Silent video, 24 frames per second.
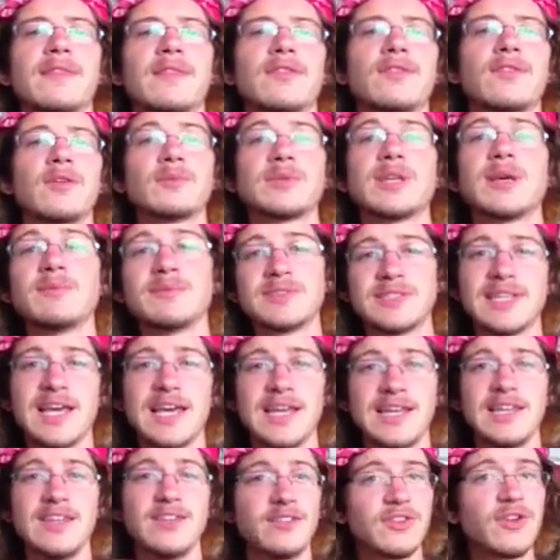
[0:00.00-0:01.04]
sometimes
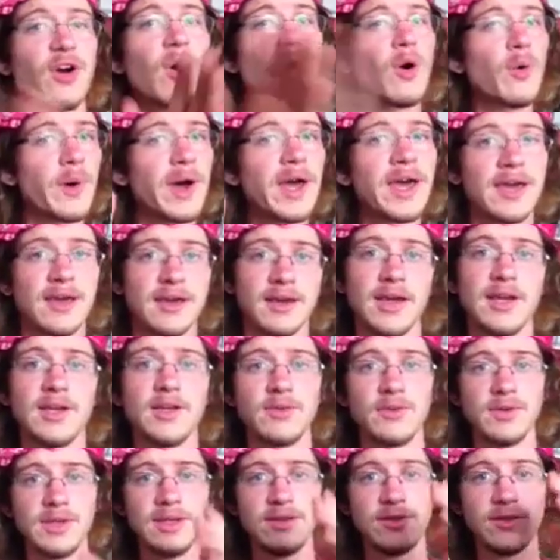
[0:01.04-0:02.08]
that needs to go away, and
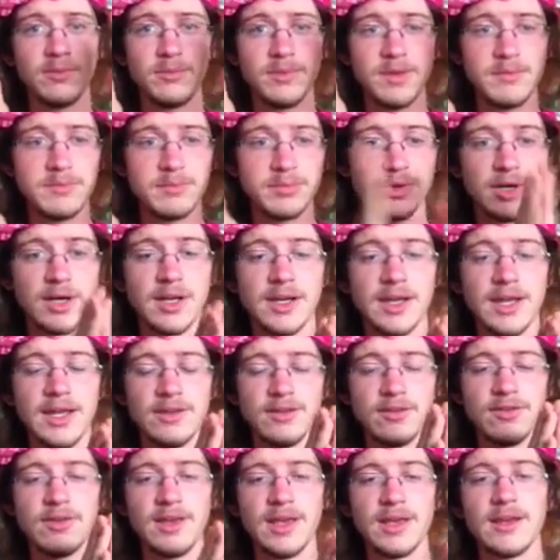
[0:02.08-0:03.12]
you need to be blunt
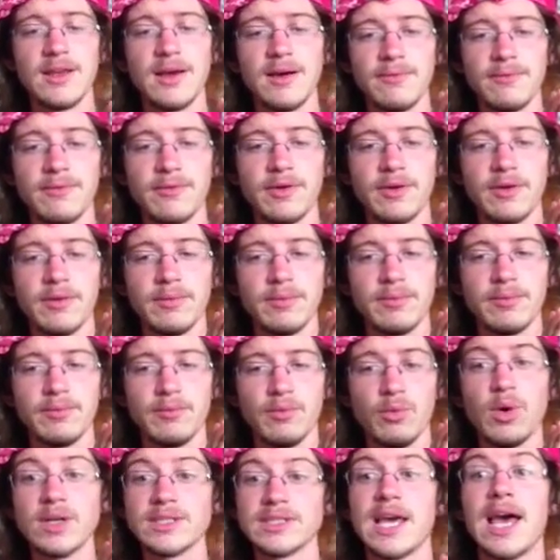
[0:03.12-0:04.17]
and stand up for
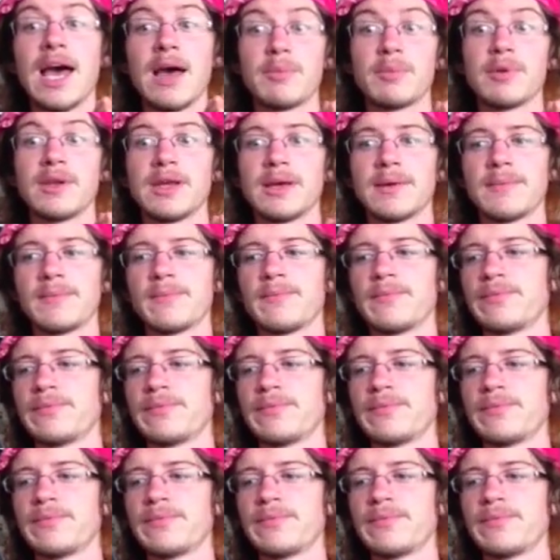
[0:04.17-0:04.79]
what's happening.